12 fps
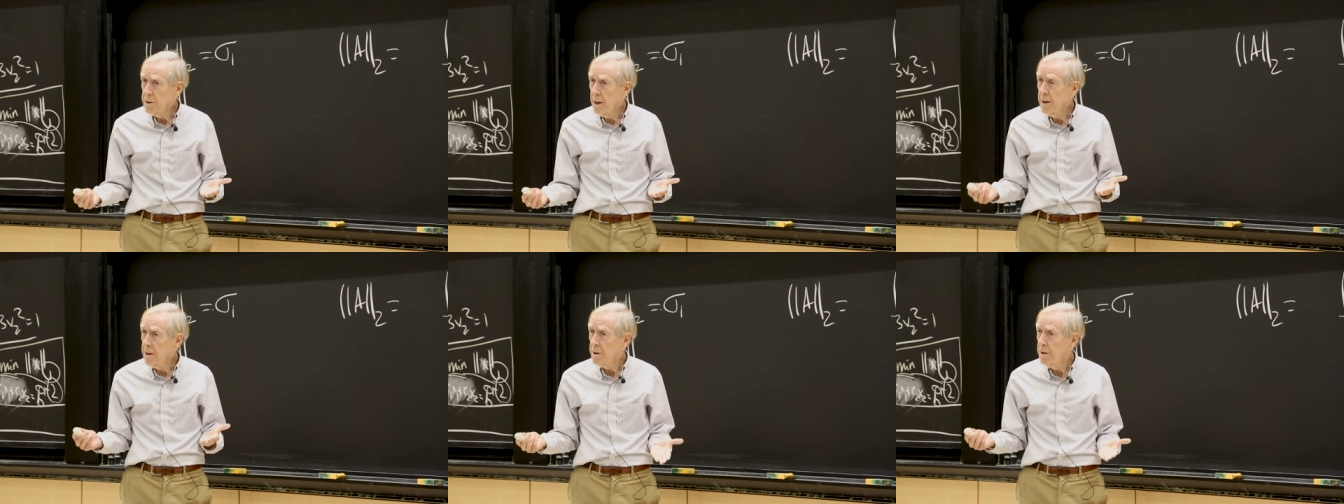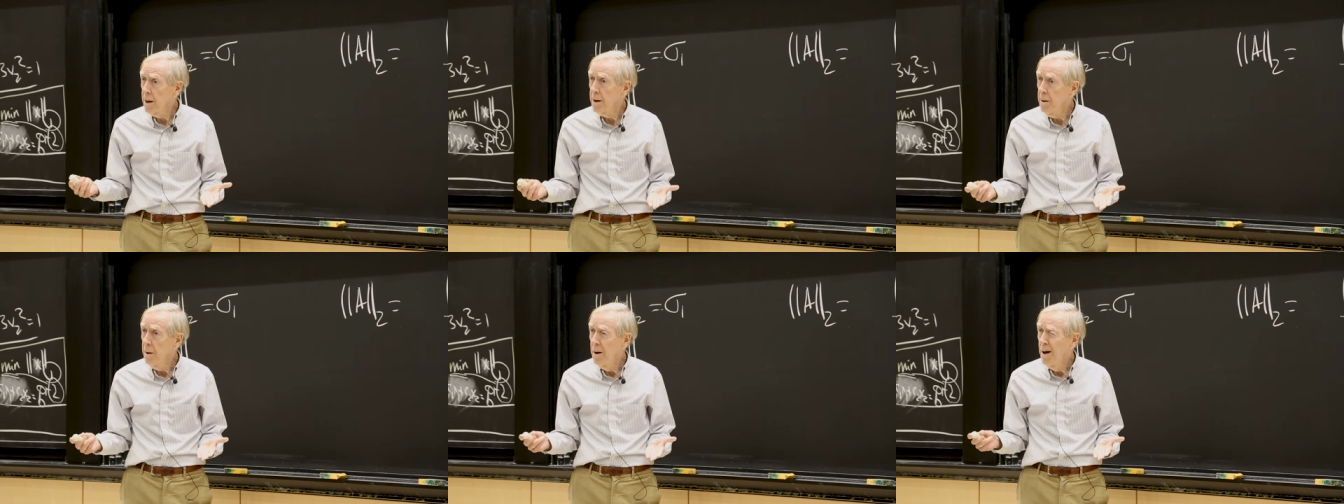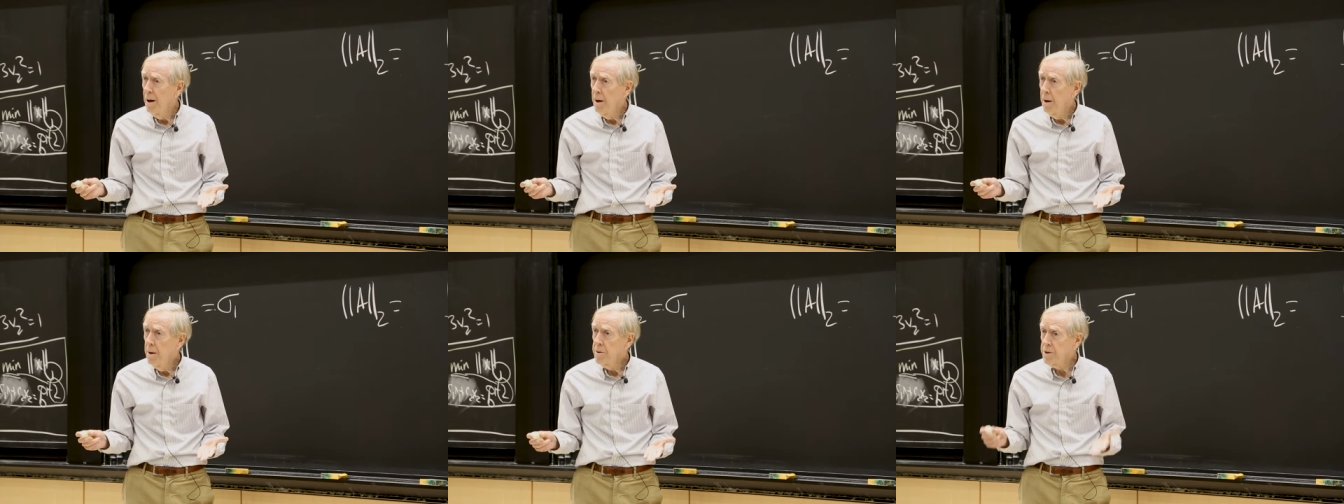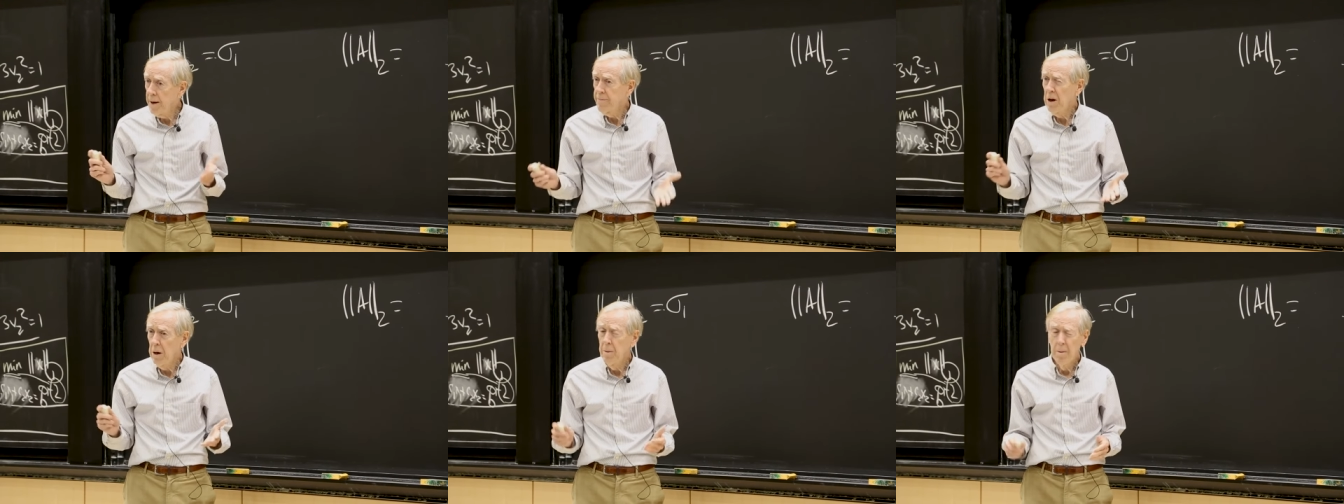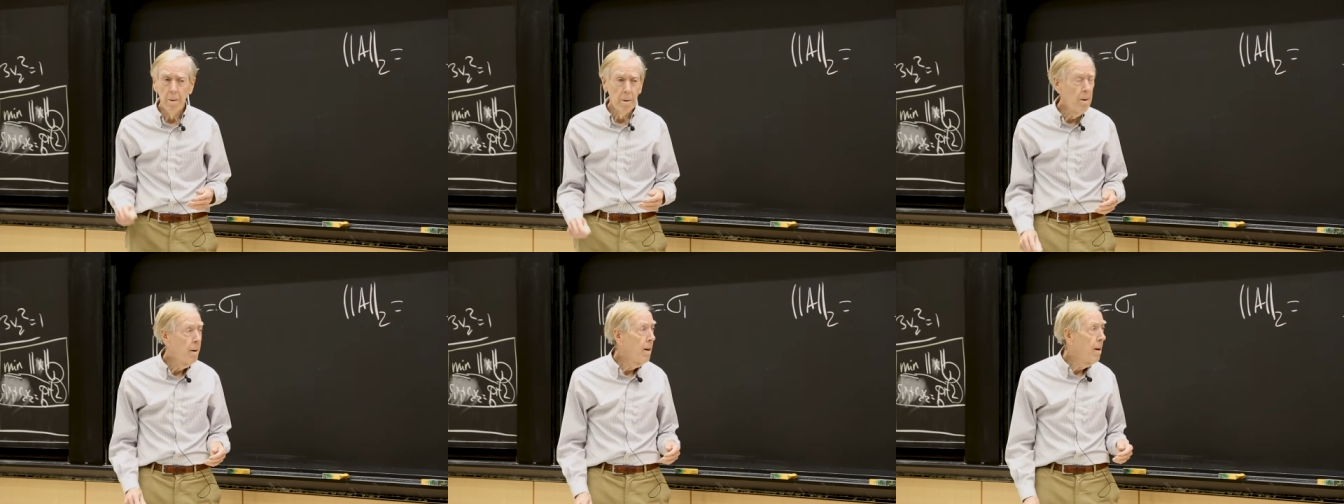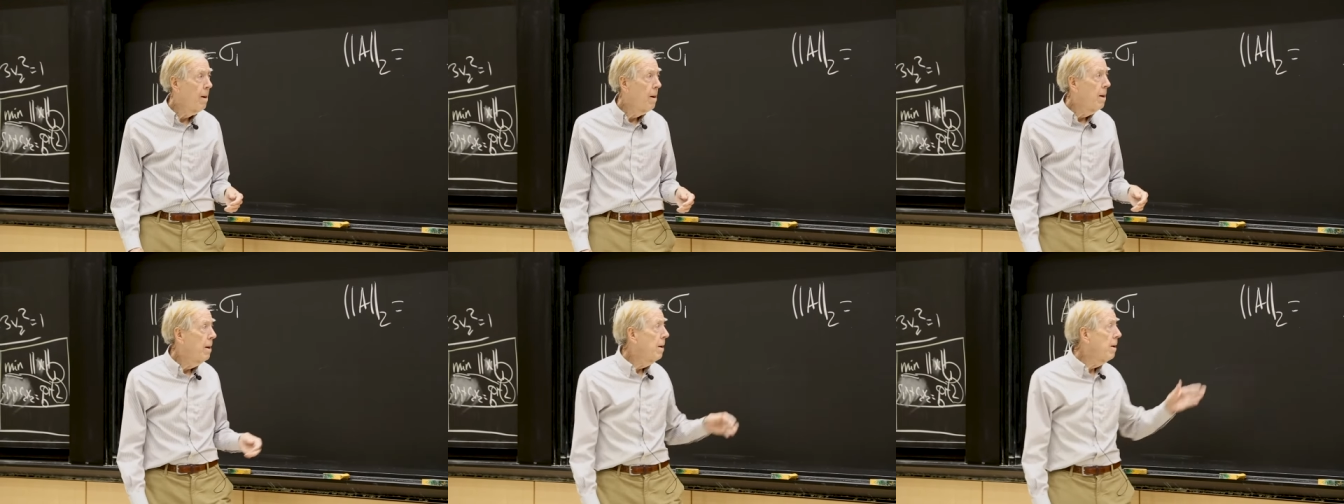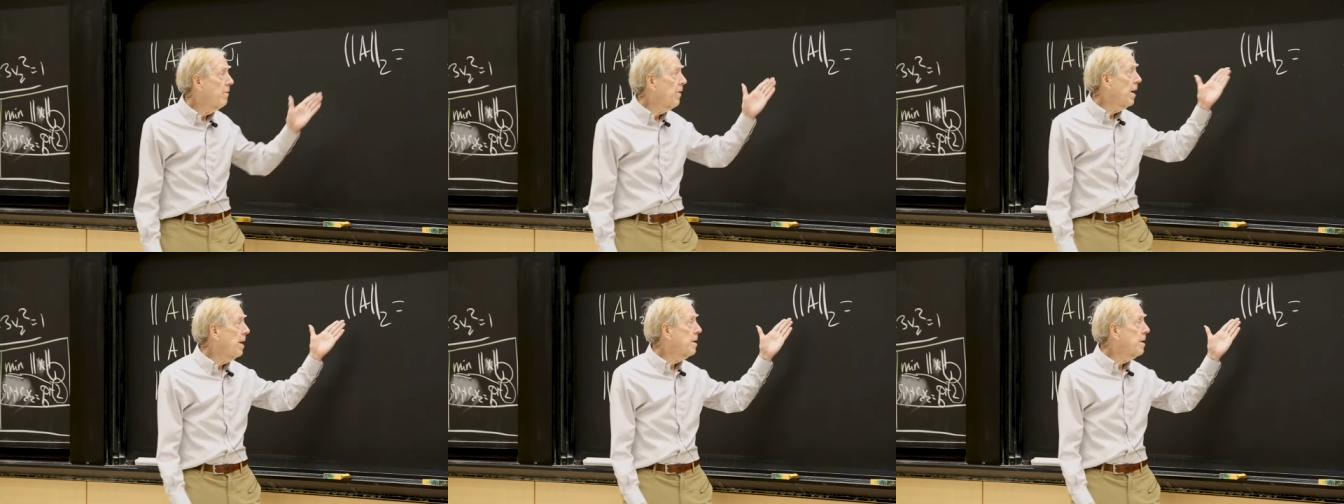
Say it, yeah? 7. If A